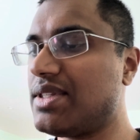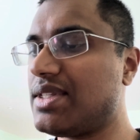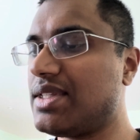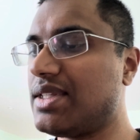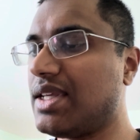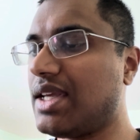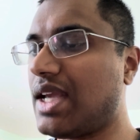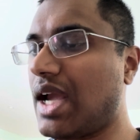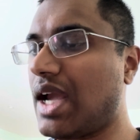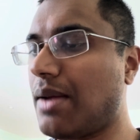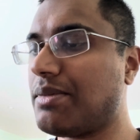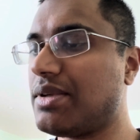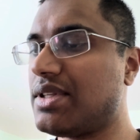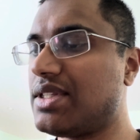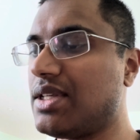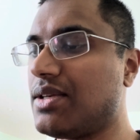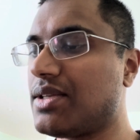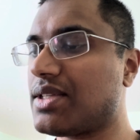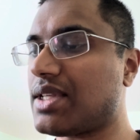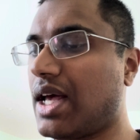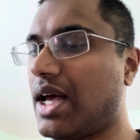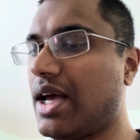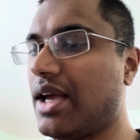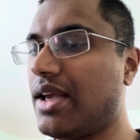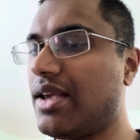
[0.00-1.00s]
Captain Steele's
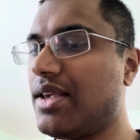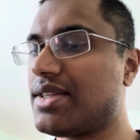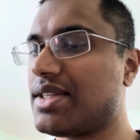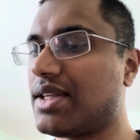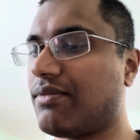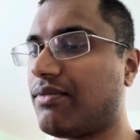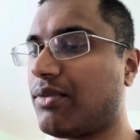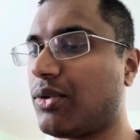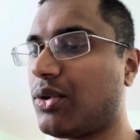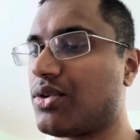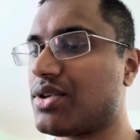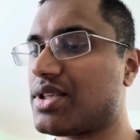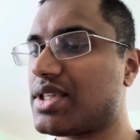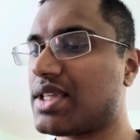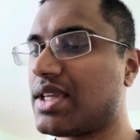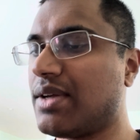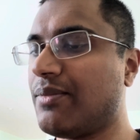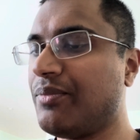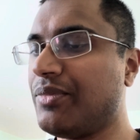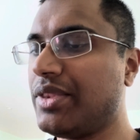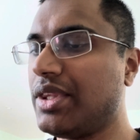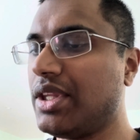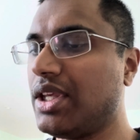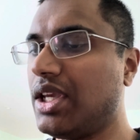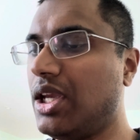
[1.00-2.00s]
eyes at first.
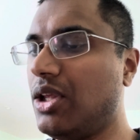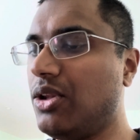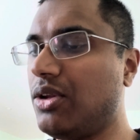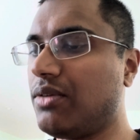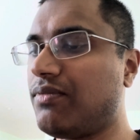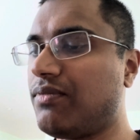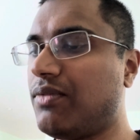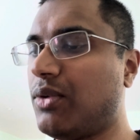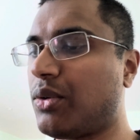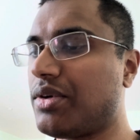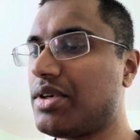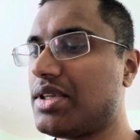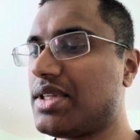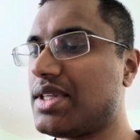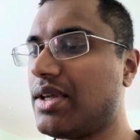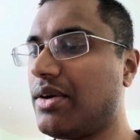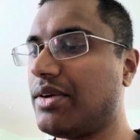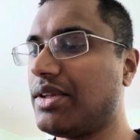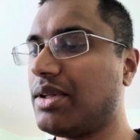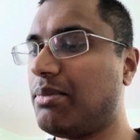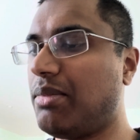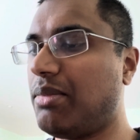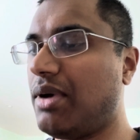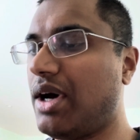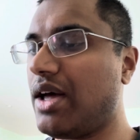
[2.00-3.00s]
He looked forward to telling
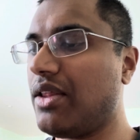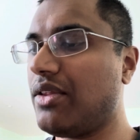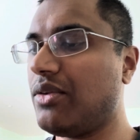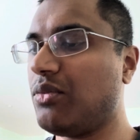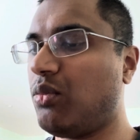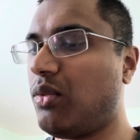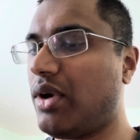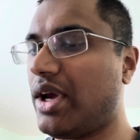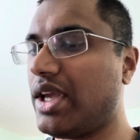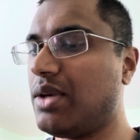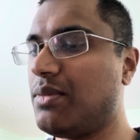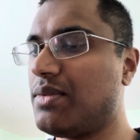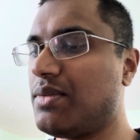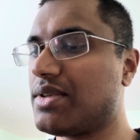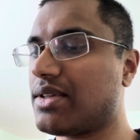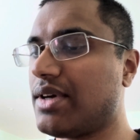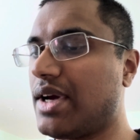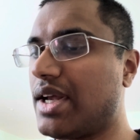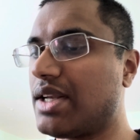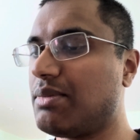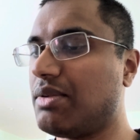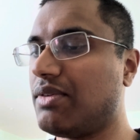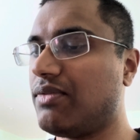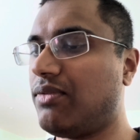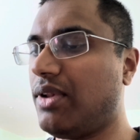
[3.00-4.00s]
the pilot why he was glad
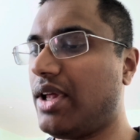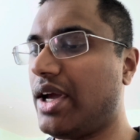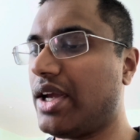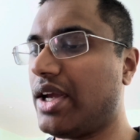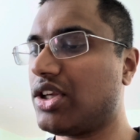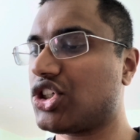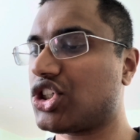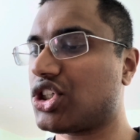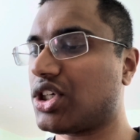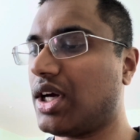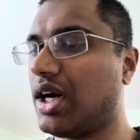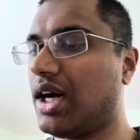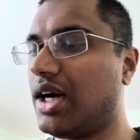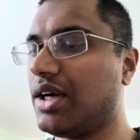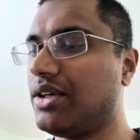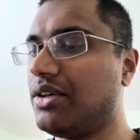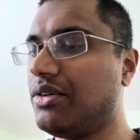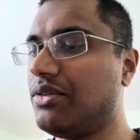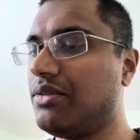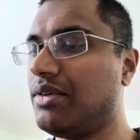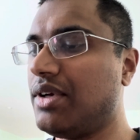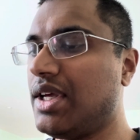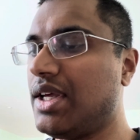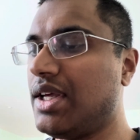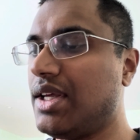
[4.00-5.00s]
to be flying to
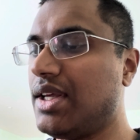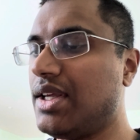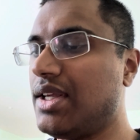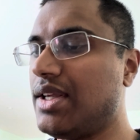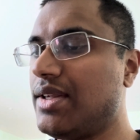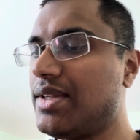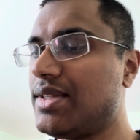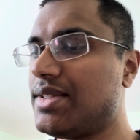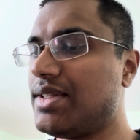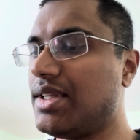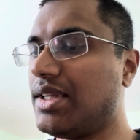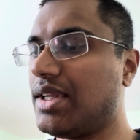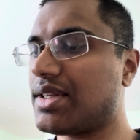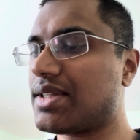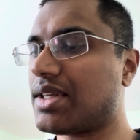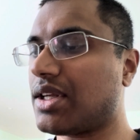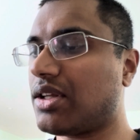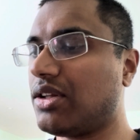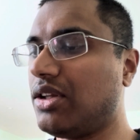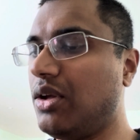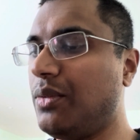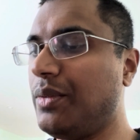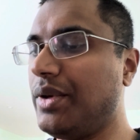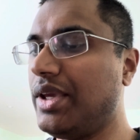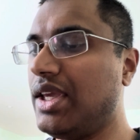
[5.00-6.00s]
Chicago. Sitting next to
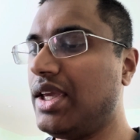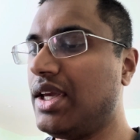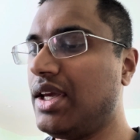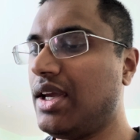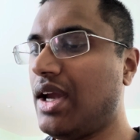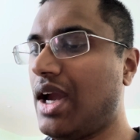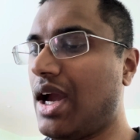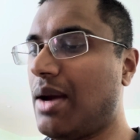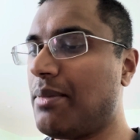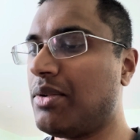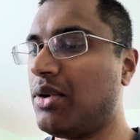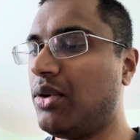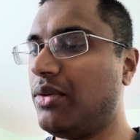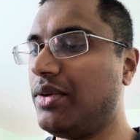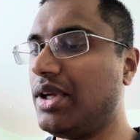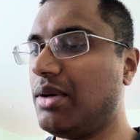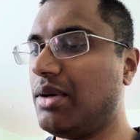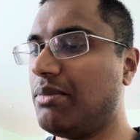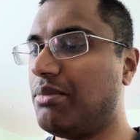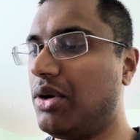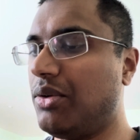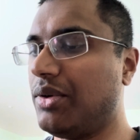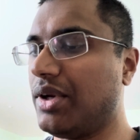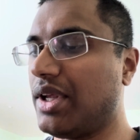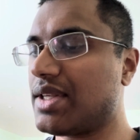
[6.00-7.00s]
Chloe had been only a
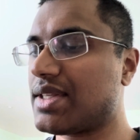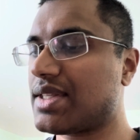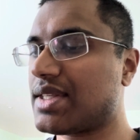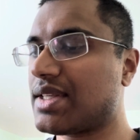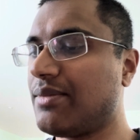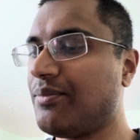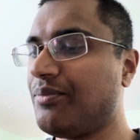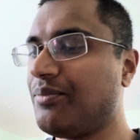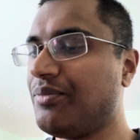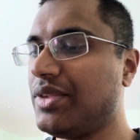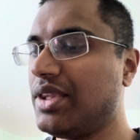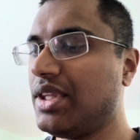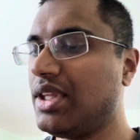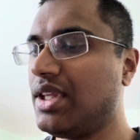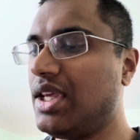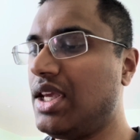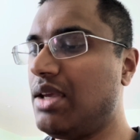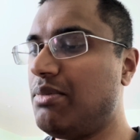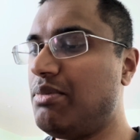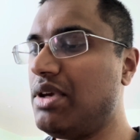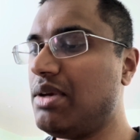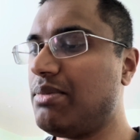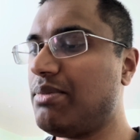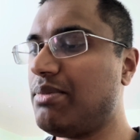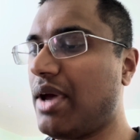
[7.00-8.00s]
bonus. He
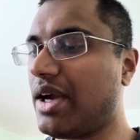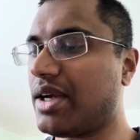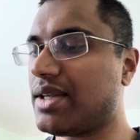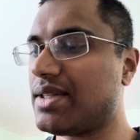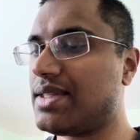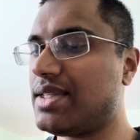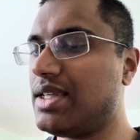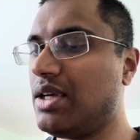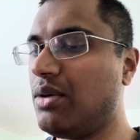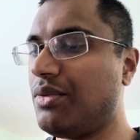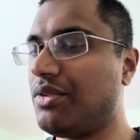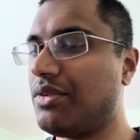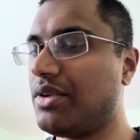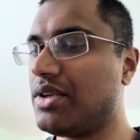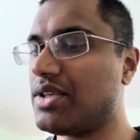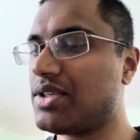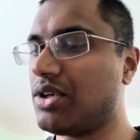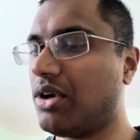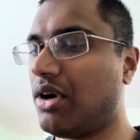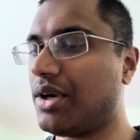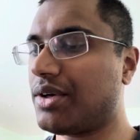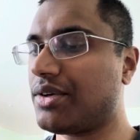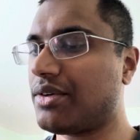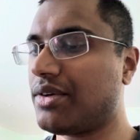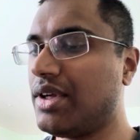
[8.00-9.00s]
peeked back at Steele with his
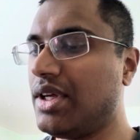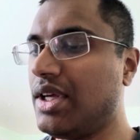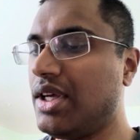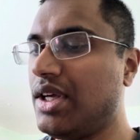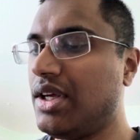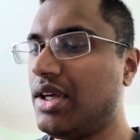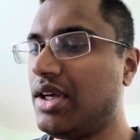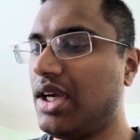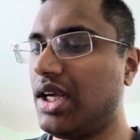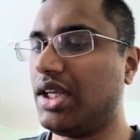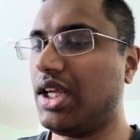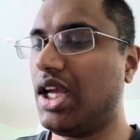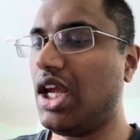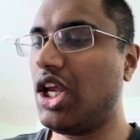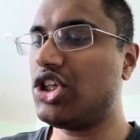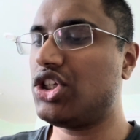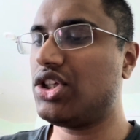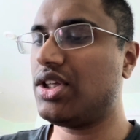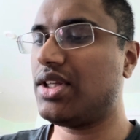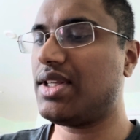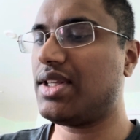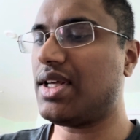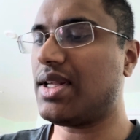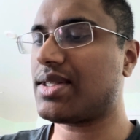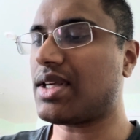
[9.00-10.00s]
daughter, engaged in
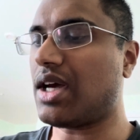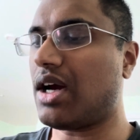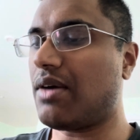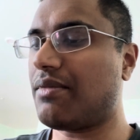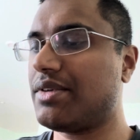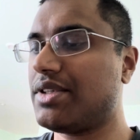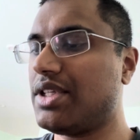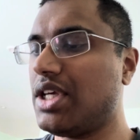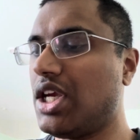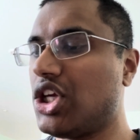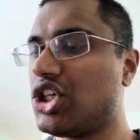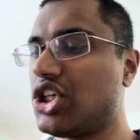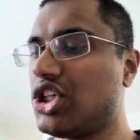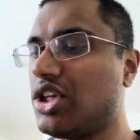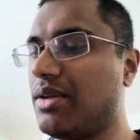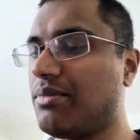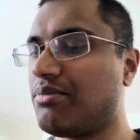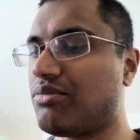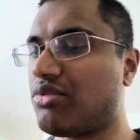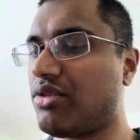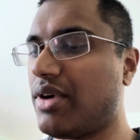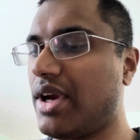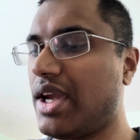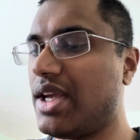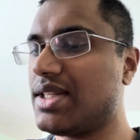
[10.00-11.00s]
intense conversation and then
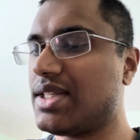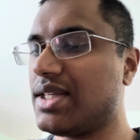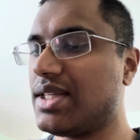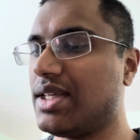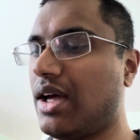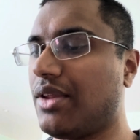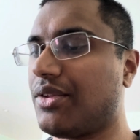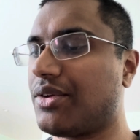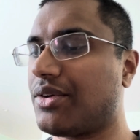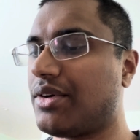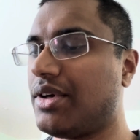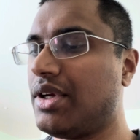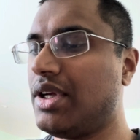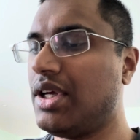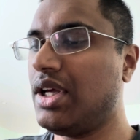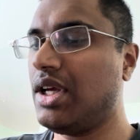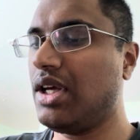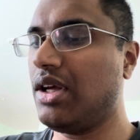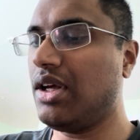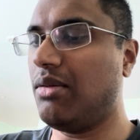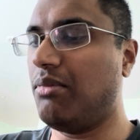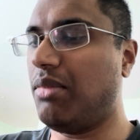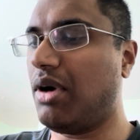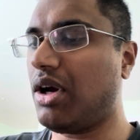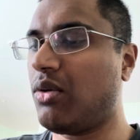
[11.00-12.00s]
praying together.
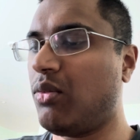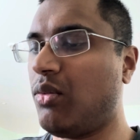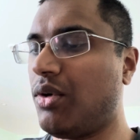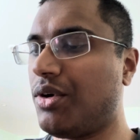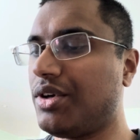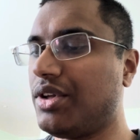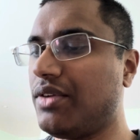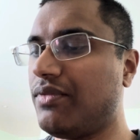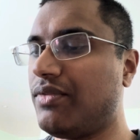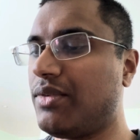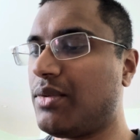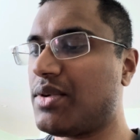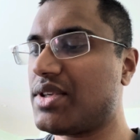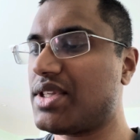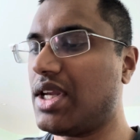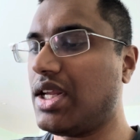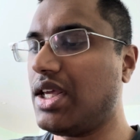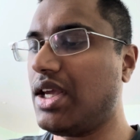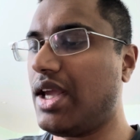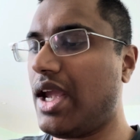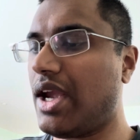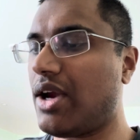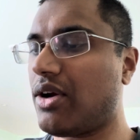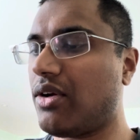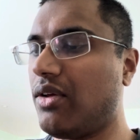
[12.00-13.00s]
Buck wondered if there was
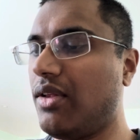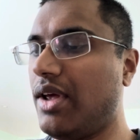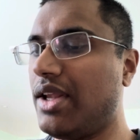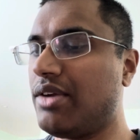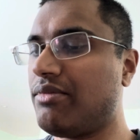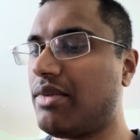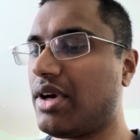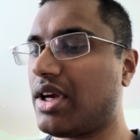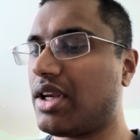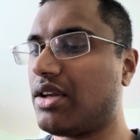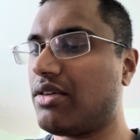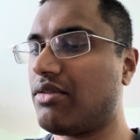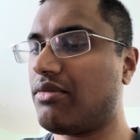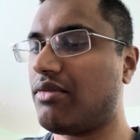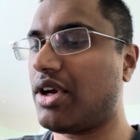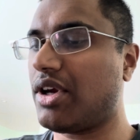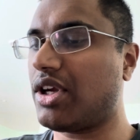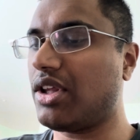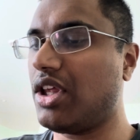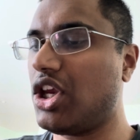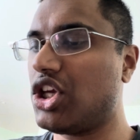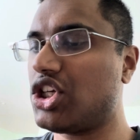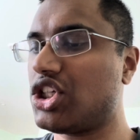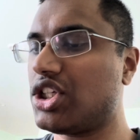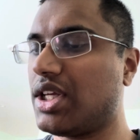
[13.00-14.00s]
any airline
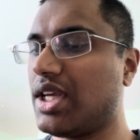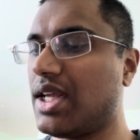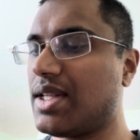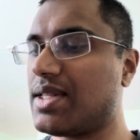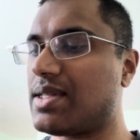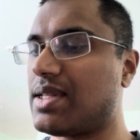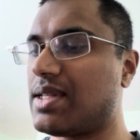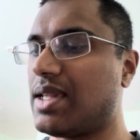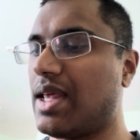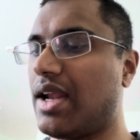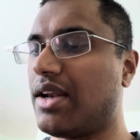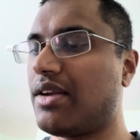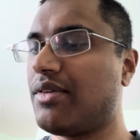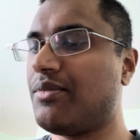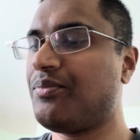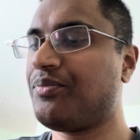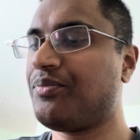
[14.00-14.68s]
regulation against that.